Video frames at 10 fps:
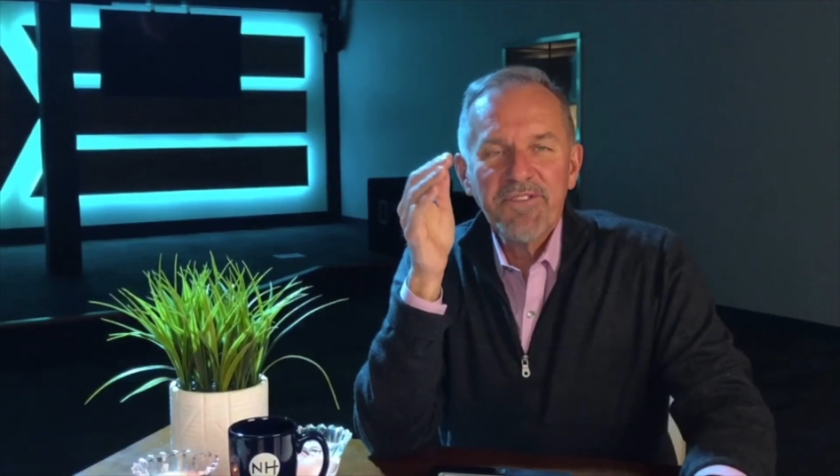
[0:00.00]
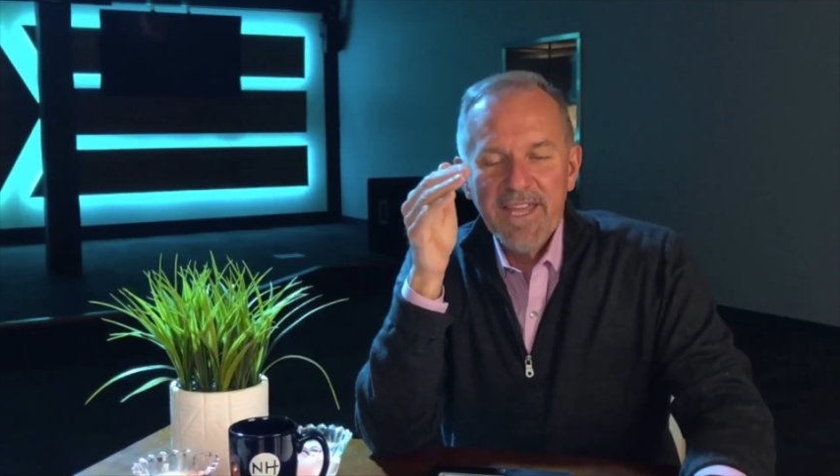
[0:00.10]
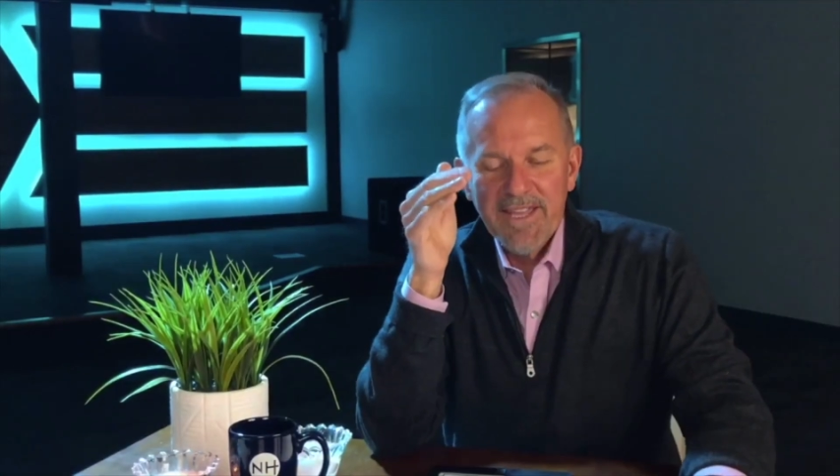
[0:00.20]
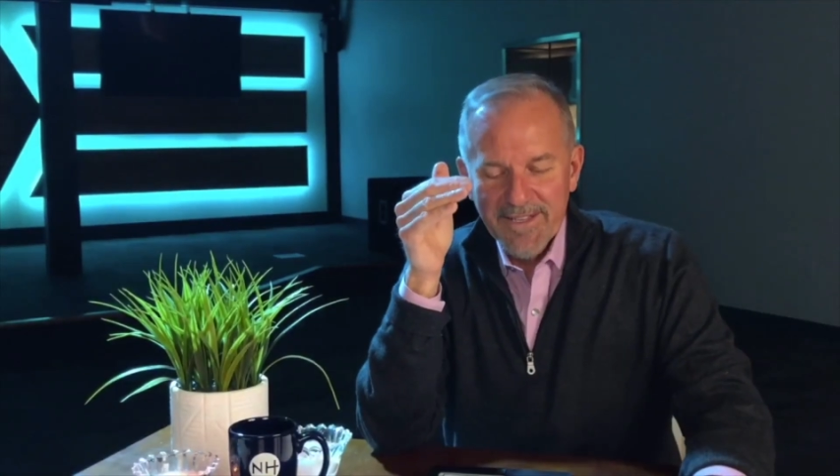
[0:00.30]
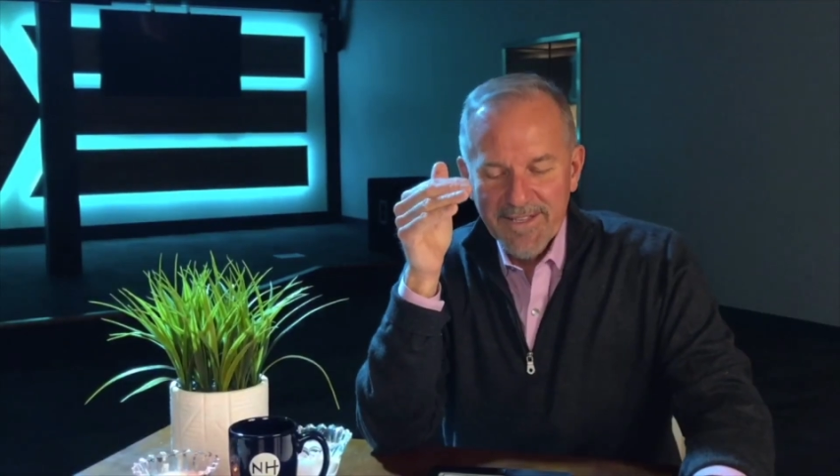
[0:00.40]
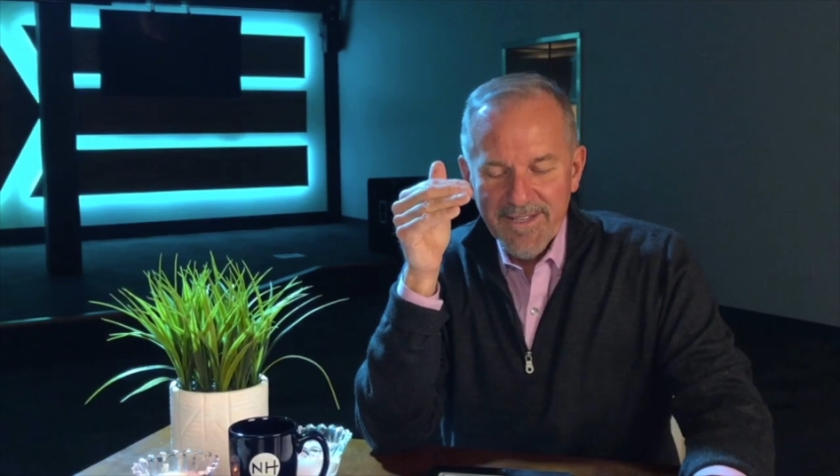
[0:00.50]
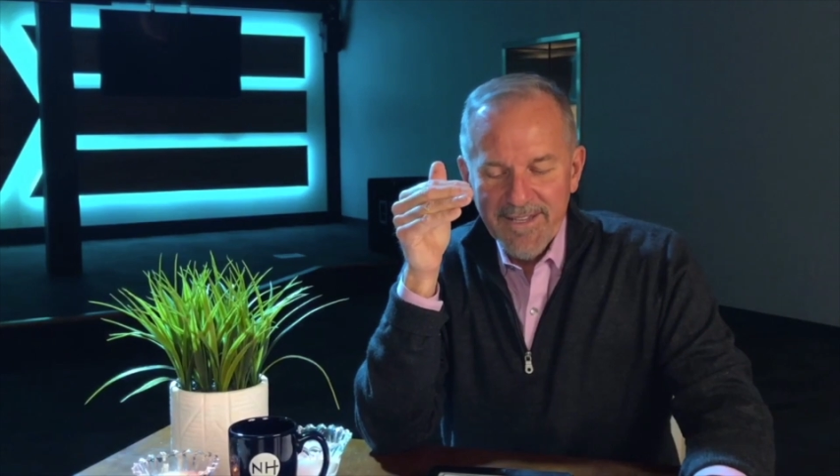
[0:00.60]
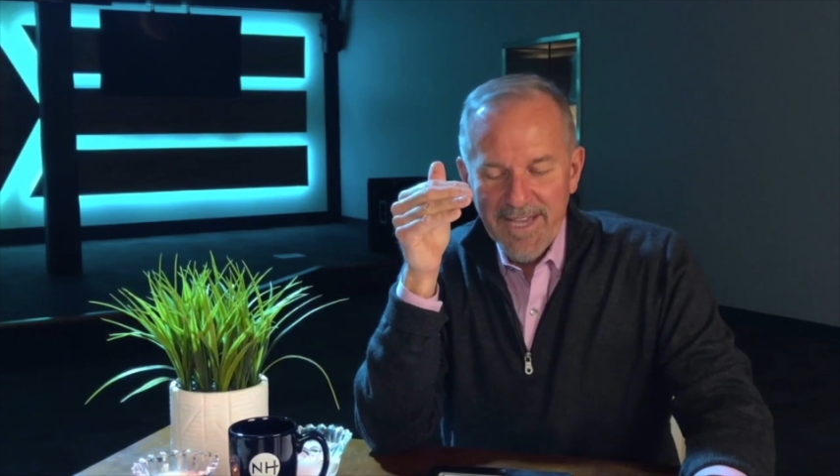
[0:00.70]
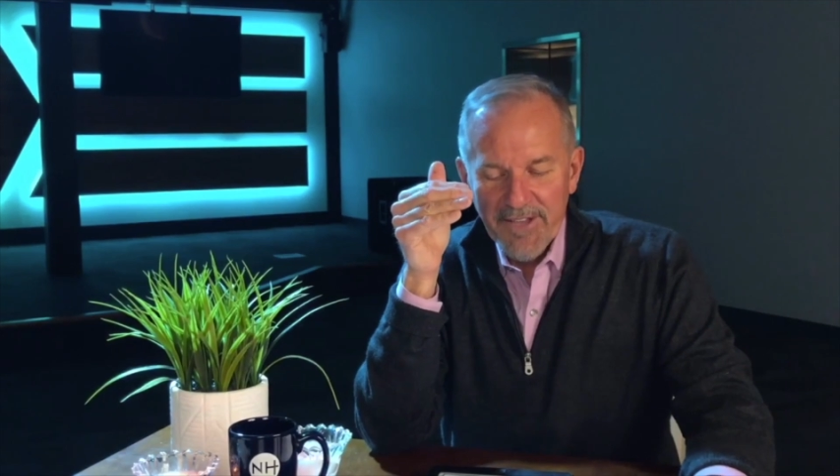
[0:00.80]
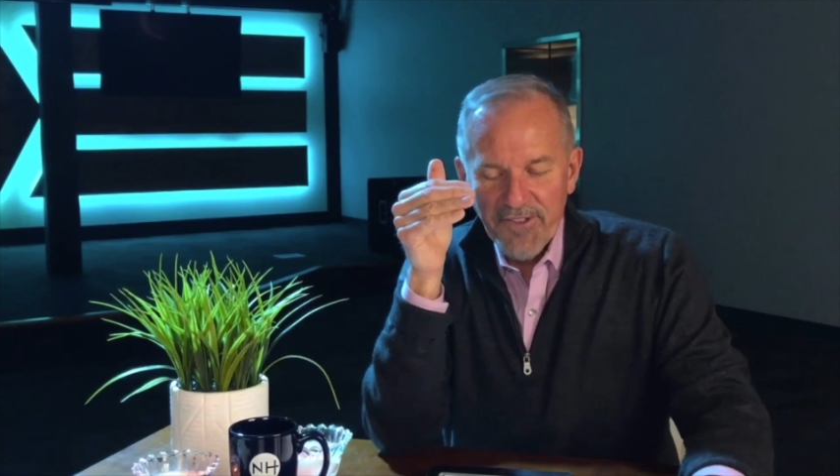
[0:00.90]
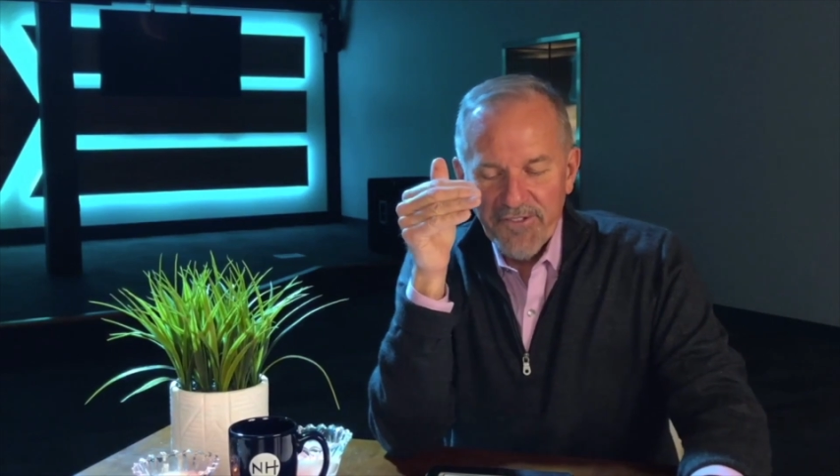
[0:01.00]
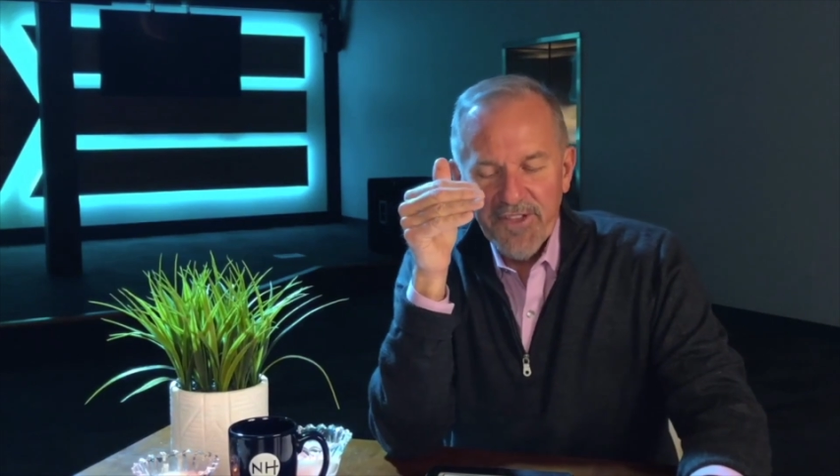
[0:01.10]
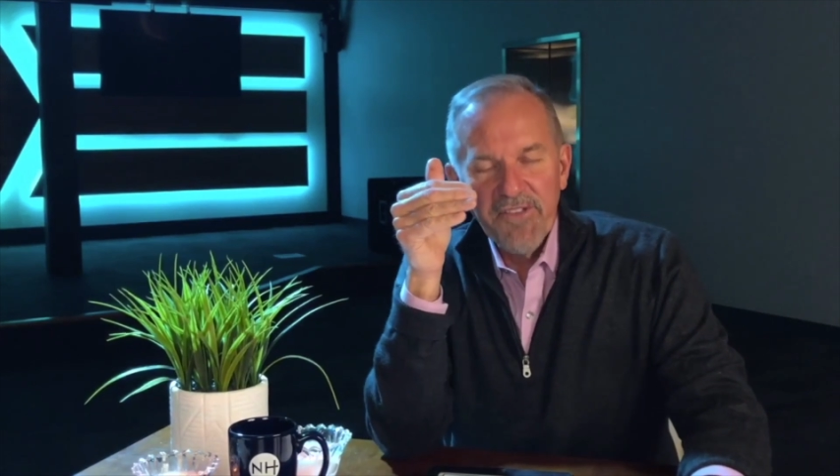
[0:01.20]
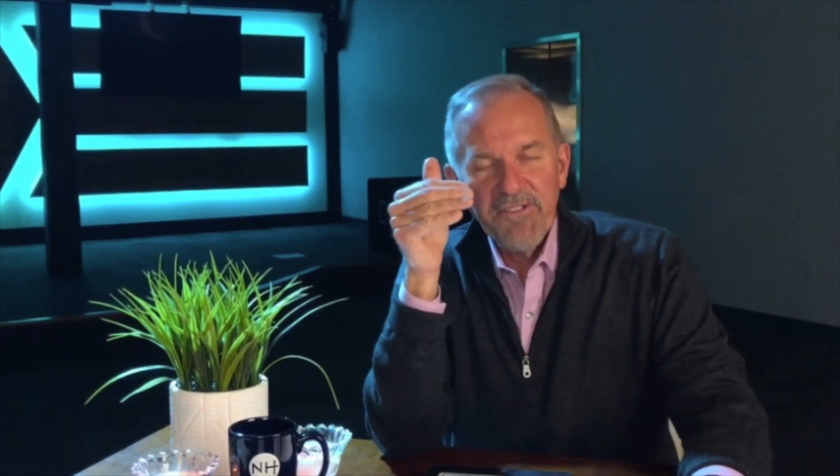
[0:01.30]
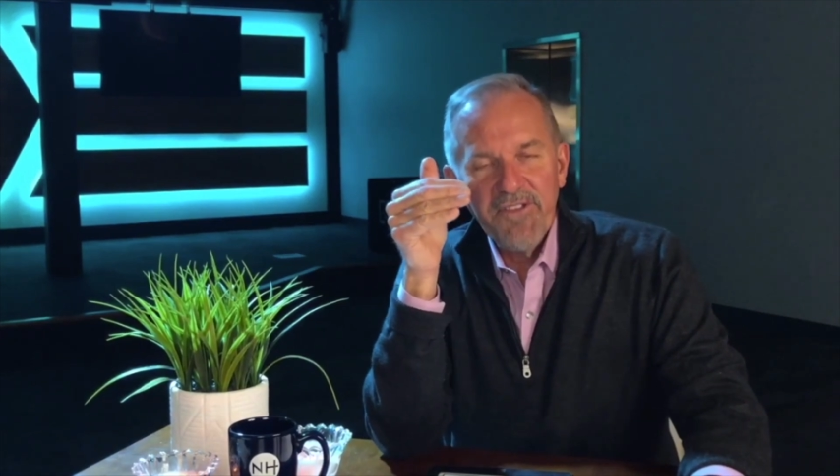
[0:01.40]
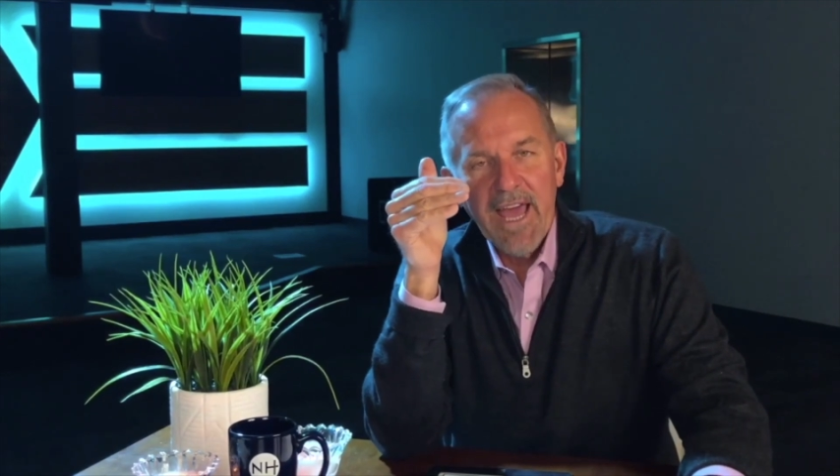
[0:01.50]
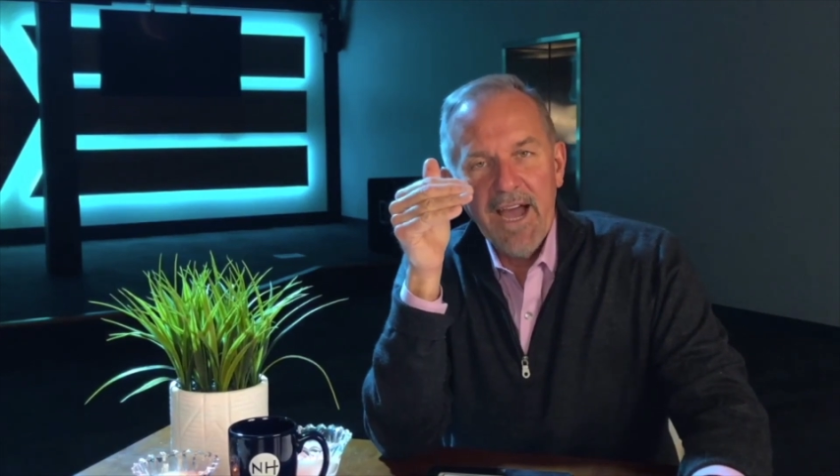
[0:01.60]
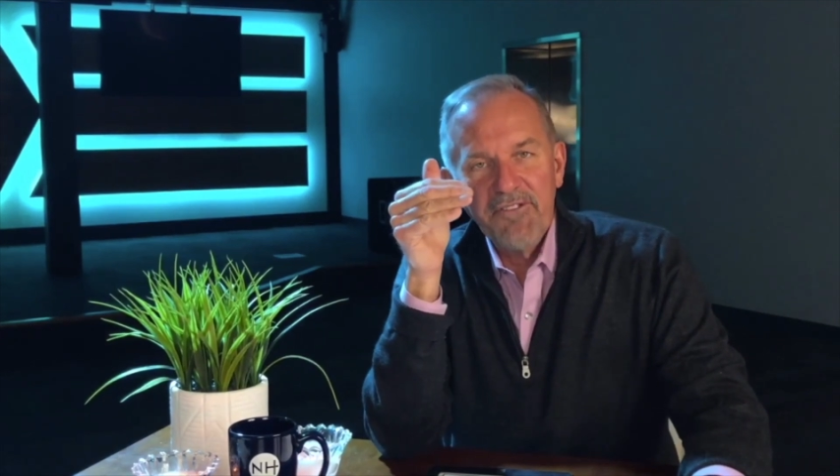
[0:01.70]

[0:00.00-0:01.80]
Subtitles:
see, as it says in